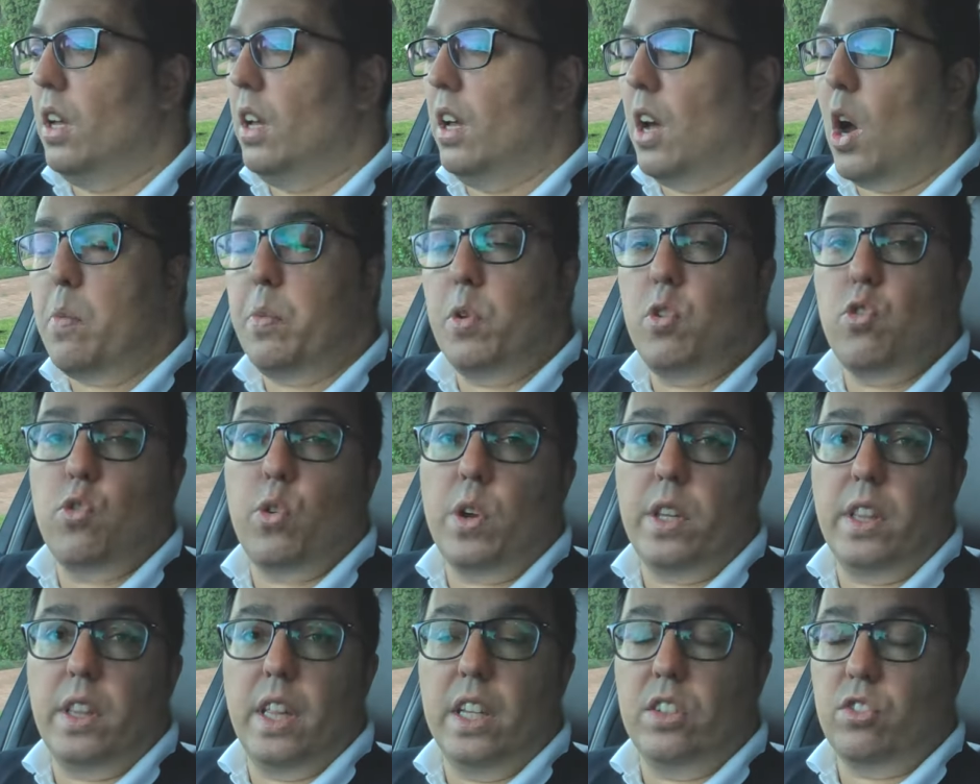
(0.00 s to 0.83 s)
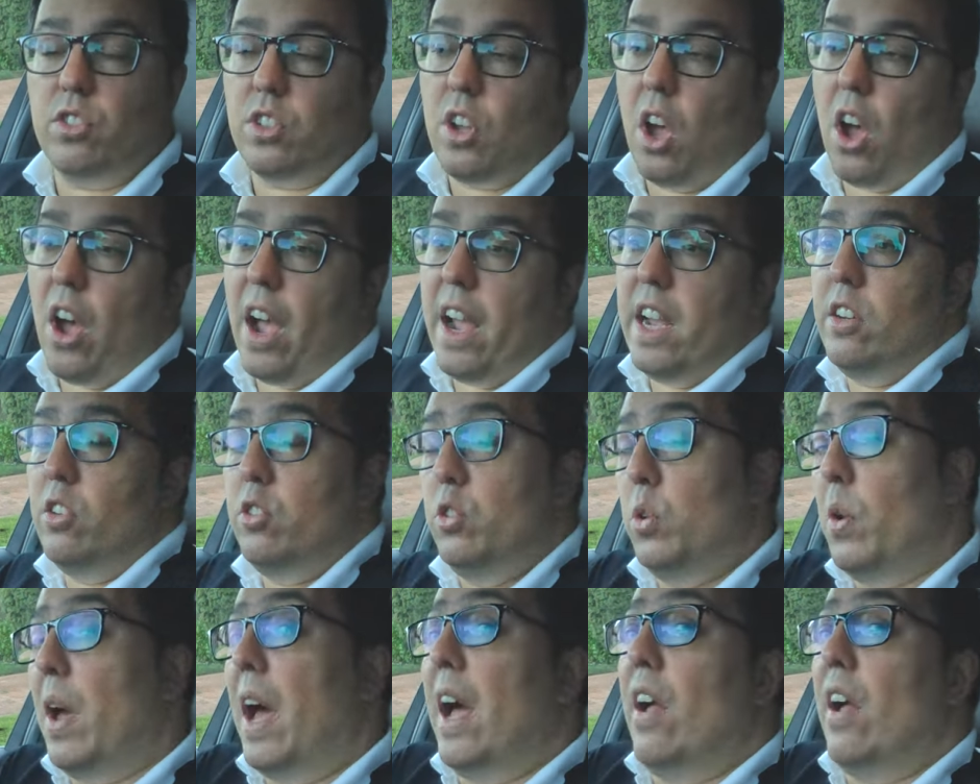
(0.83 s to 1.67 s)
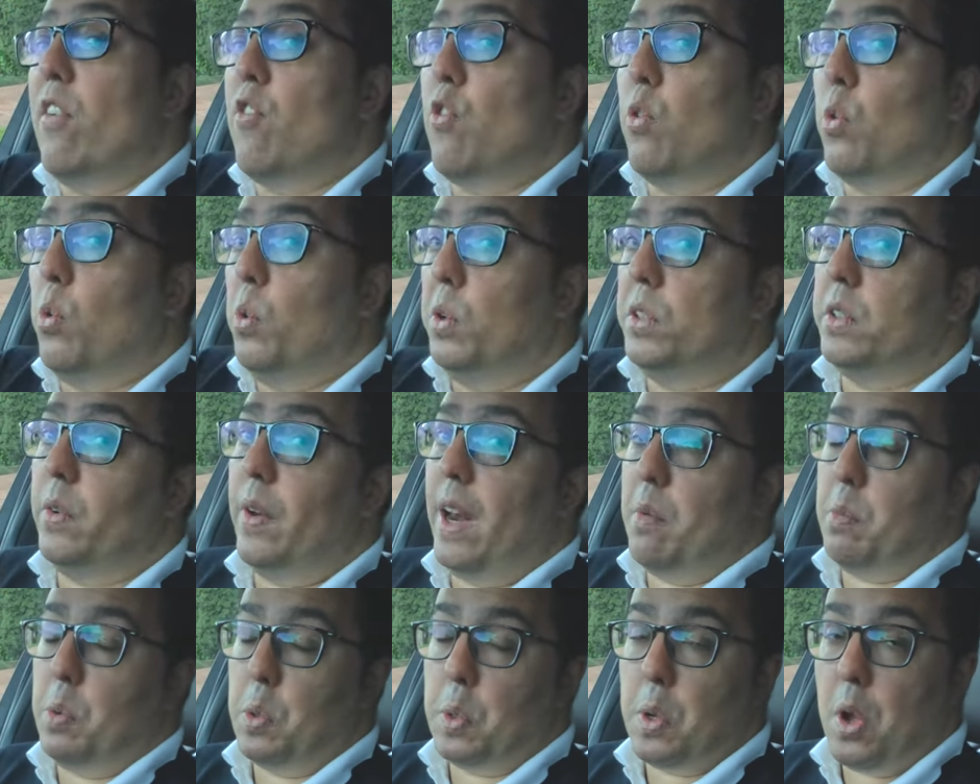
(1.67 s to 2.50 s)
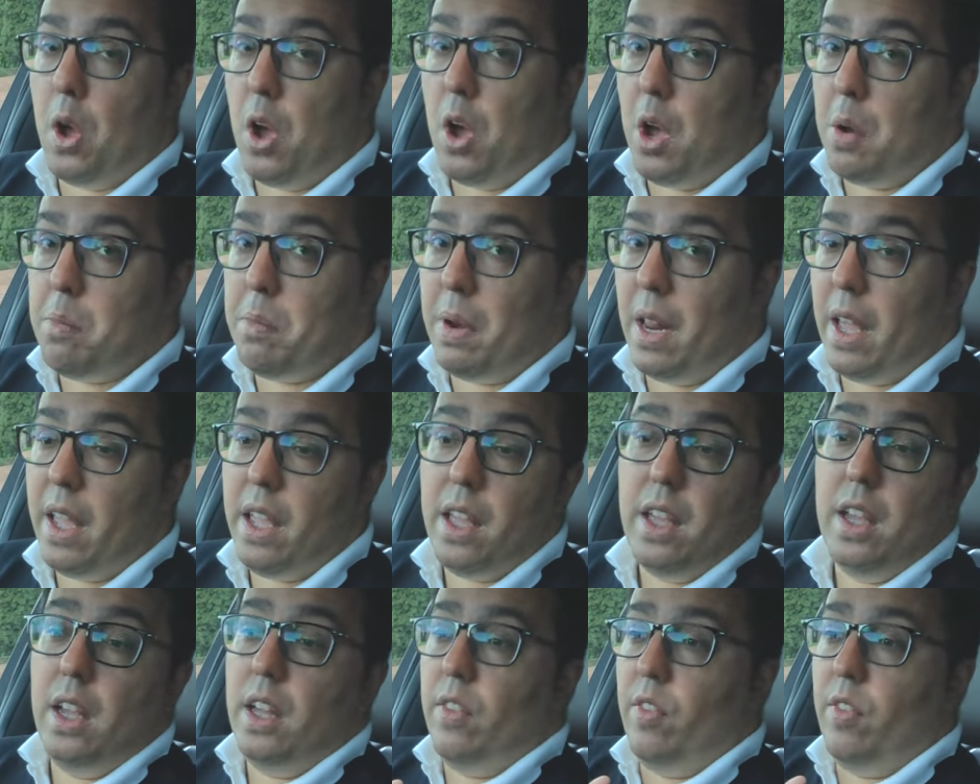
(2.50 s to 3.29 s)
Hope you enjoyed this guide to Android Auto and Apple CarPlay.